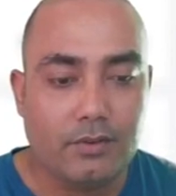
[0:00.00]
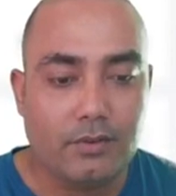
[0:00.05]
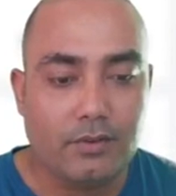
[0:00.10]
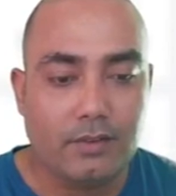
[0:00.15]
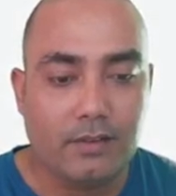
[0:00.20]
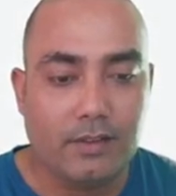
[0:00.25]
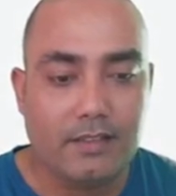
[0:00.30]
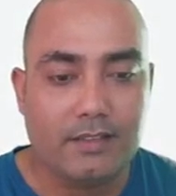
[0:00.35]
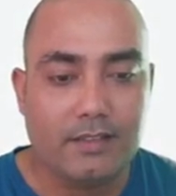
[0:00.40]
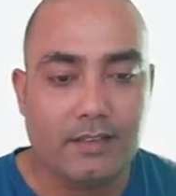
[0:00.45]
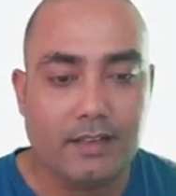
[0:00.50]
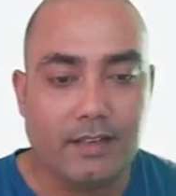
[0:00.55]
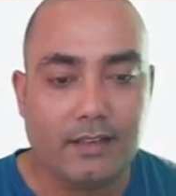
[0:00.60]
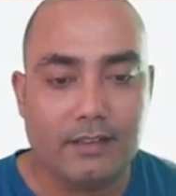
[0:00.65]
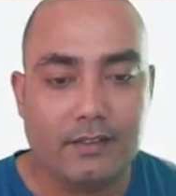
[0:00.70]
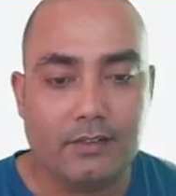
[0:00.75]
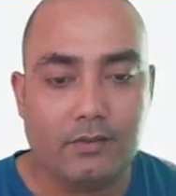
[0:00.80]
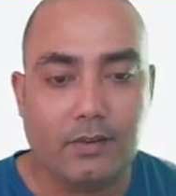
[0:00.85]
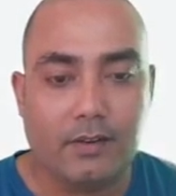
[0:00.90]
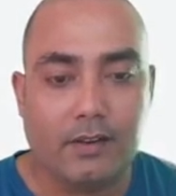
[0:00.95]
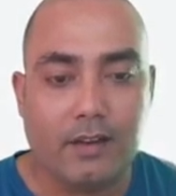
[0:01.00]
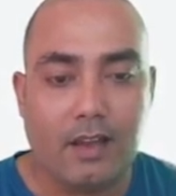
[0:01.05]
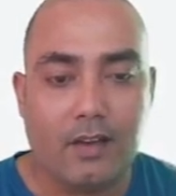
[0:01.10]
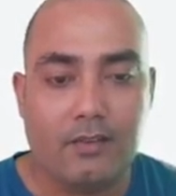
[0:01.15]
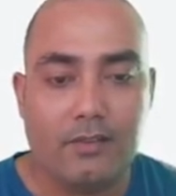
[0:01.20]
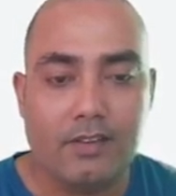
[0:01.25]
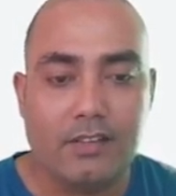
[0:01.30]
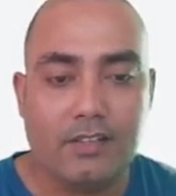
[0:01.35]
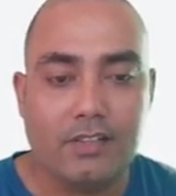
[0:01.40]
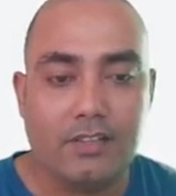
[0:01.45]
Let's select this one. Now
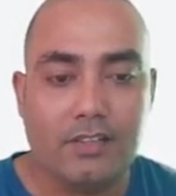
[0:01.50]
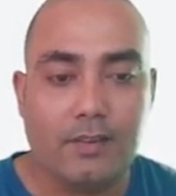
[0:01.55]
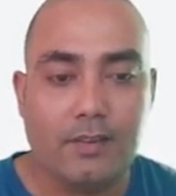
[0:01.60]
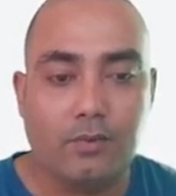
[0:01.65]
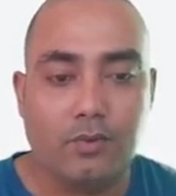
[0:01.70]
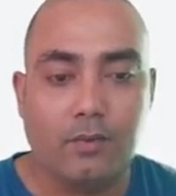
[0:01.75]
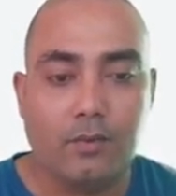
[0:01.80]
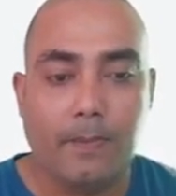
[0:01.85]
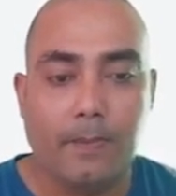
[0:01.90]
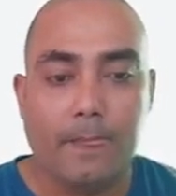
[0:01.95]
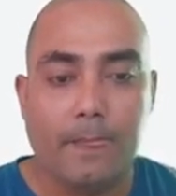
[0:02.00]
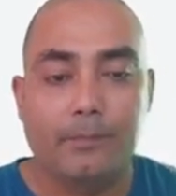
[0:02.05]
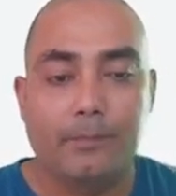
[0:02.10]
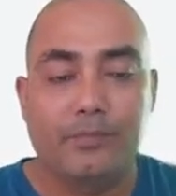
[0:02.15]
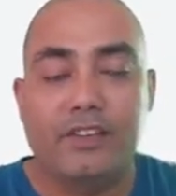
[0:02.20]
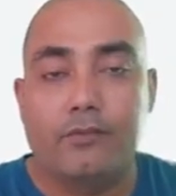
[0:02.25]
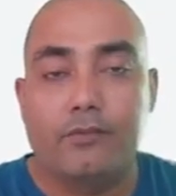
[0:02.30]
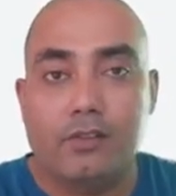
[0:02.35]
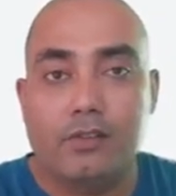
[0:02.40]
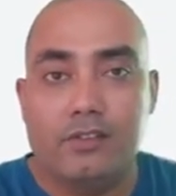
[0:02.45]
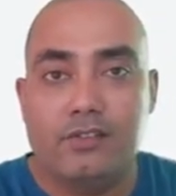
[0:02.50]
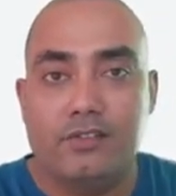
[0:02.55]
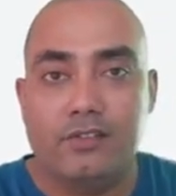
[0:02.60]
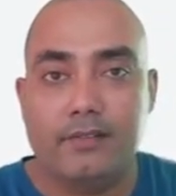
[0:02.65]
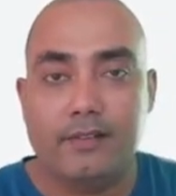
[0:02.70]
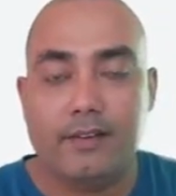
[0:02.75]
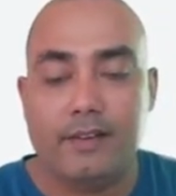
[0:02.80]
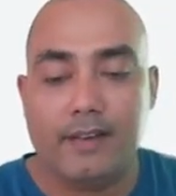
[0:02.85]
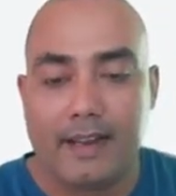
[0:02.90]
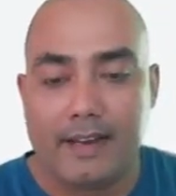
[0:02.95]
in step 2, it will
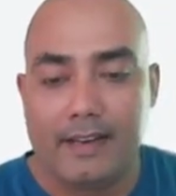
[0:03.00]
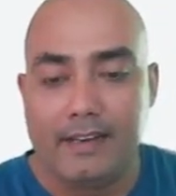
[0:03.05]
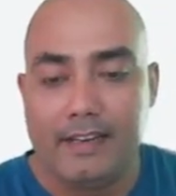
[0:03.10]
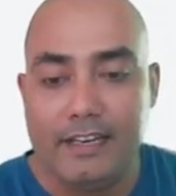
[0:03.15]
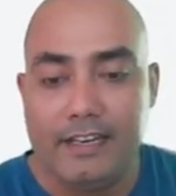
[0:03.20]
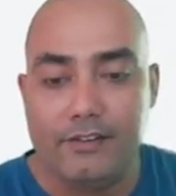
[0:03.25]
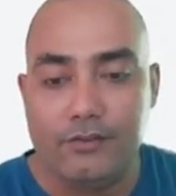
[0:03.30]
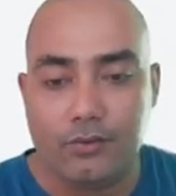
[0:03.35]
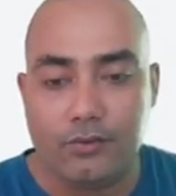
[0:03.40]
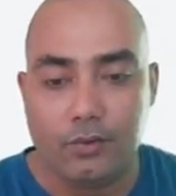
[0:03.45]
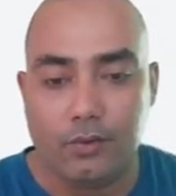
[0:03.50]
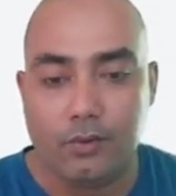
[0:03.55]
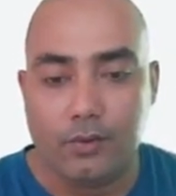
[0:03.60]
generate an intro.